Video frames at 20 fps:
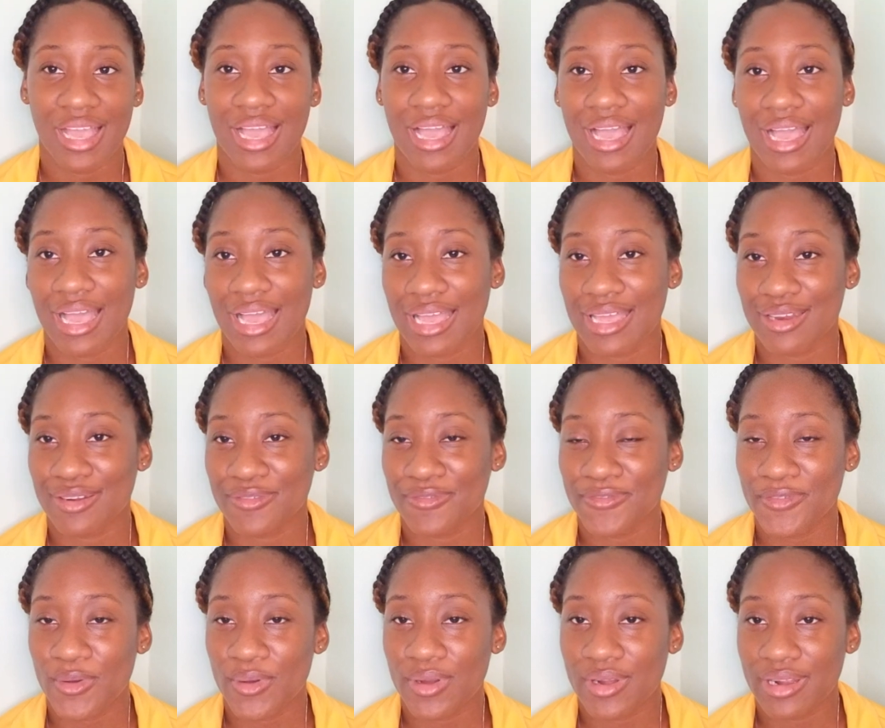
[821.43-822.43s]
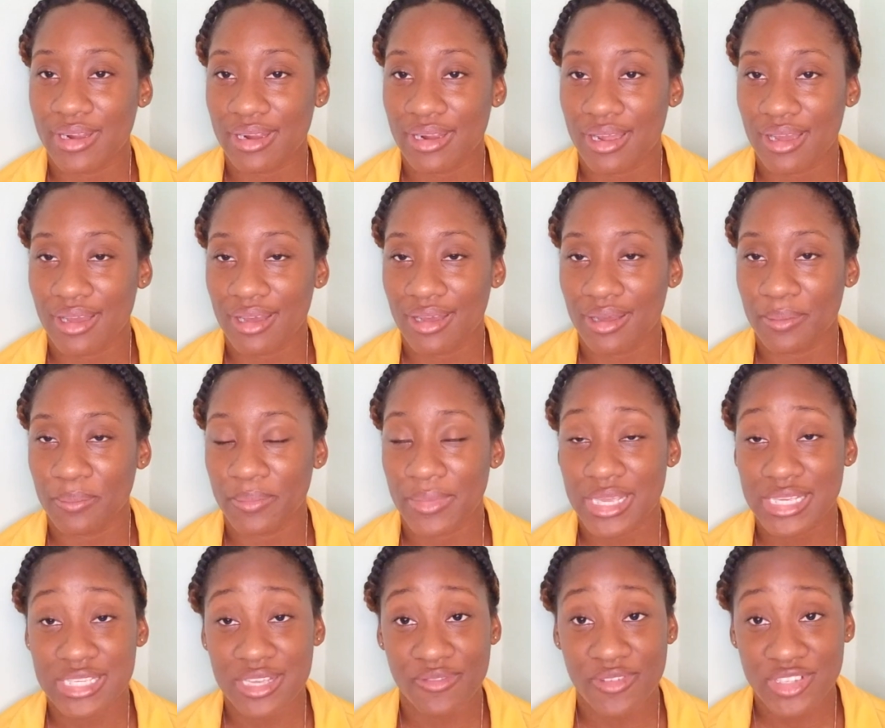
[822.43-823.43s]
And for
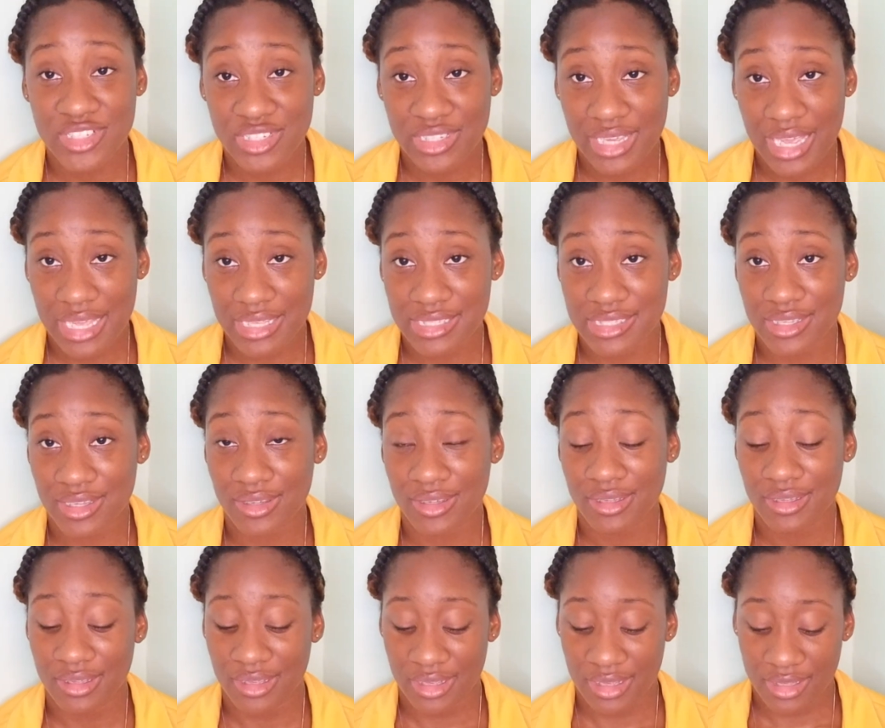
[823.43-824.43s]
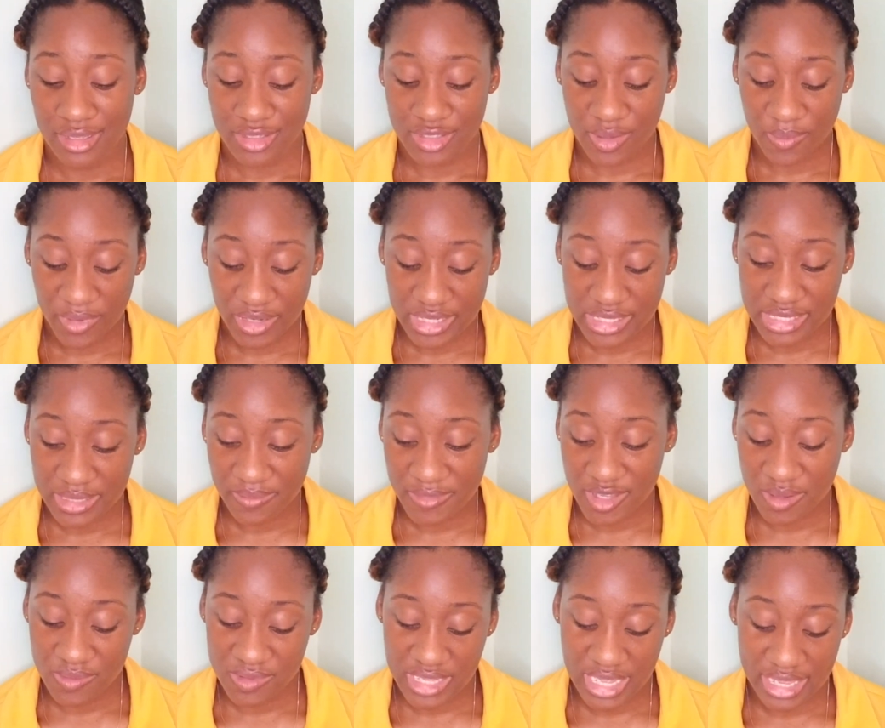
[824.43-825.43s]
esophageal cancer, some of the
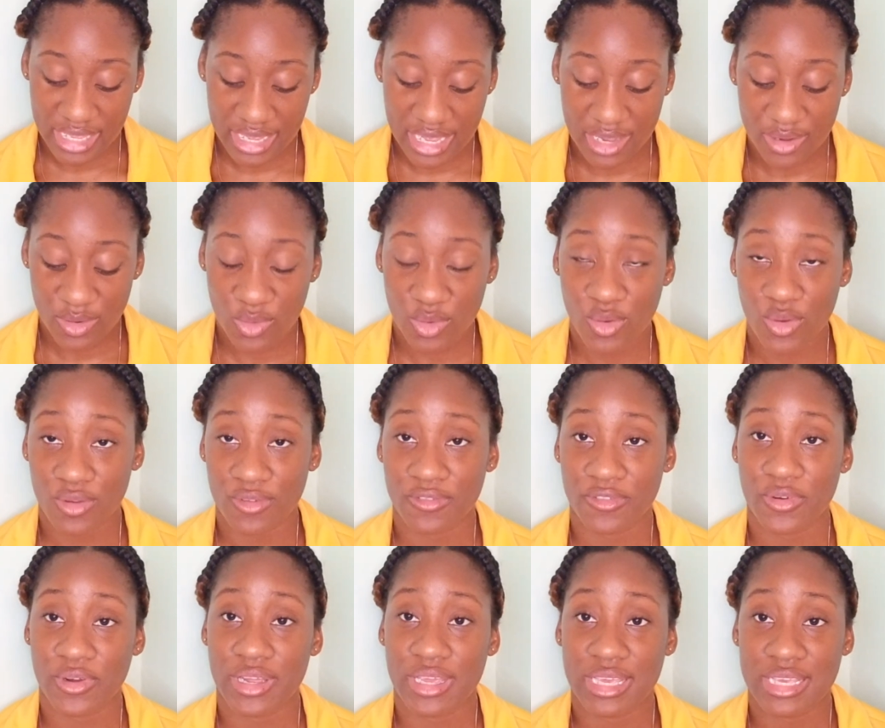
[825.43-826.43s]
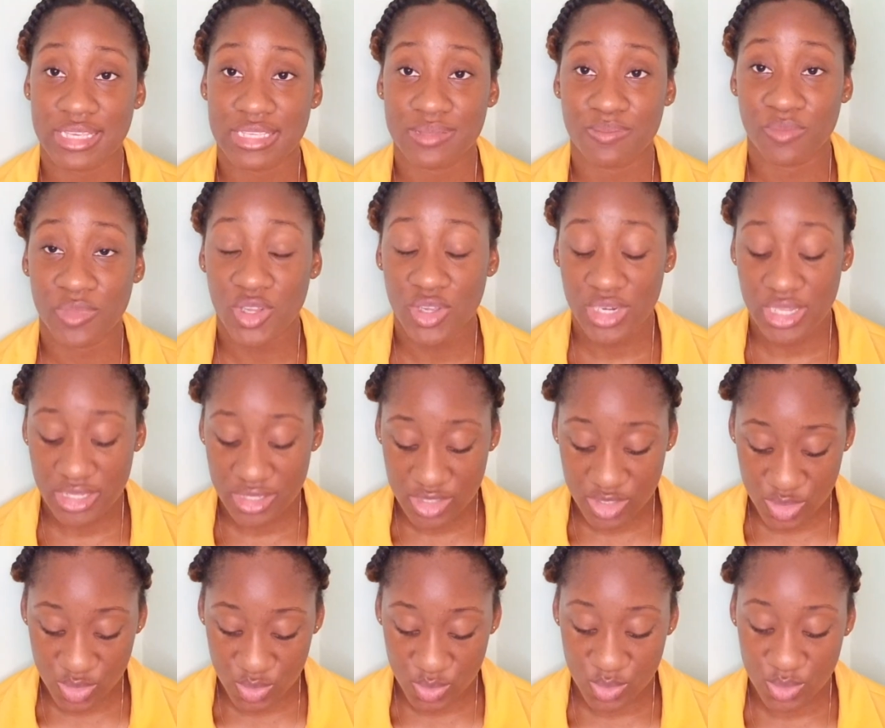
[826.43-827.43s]
symptoms that you can look out for is blooding
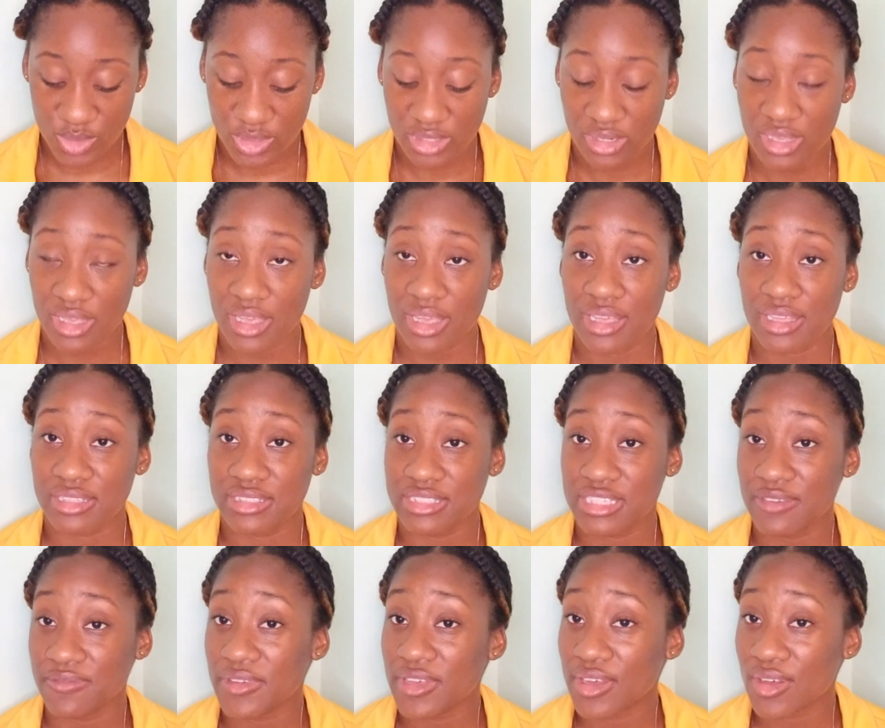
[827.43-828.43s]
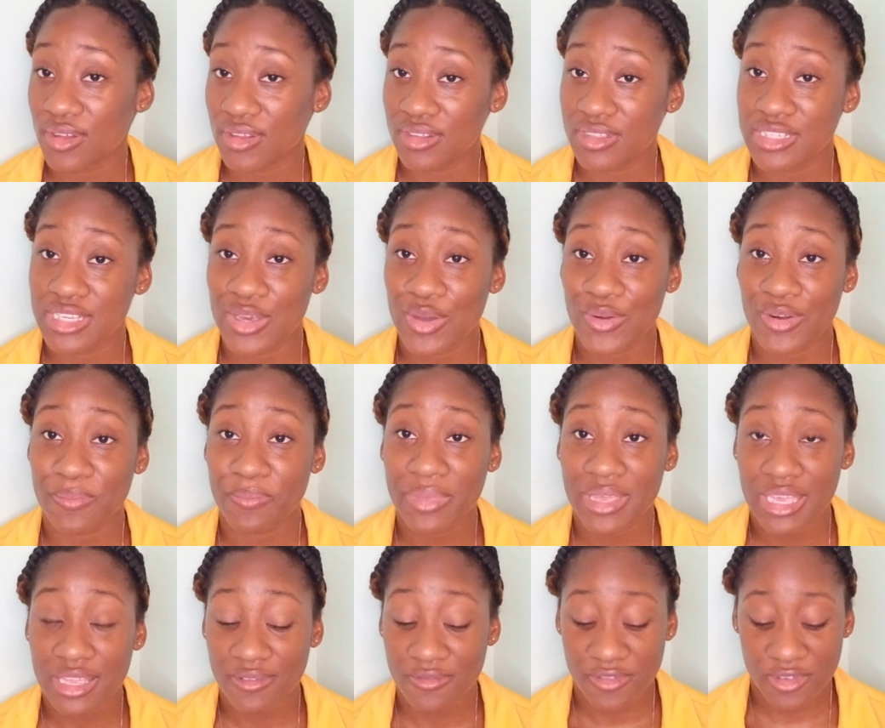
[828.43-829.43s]
stool, difficulty or
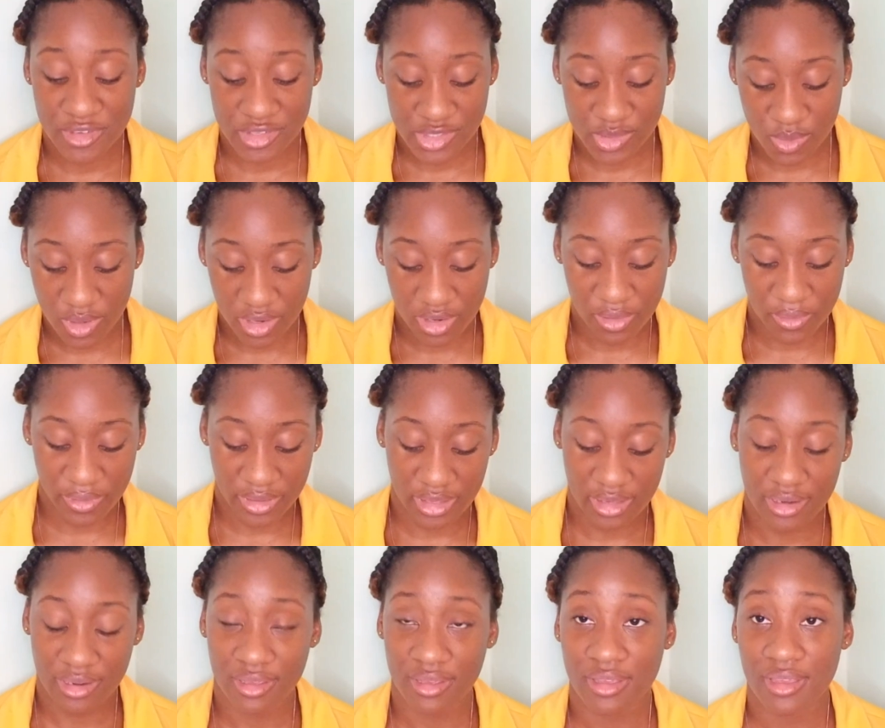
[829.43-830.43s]
painful swallowing,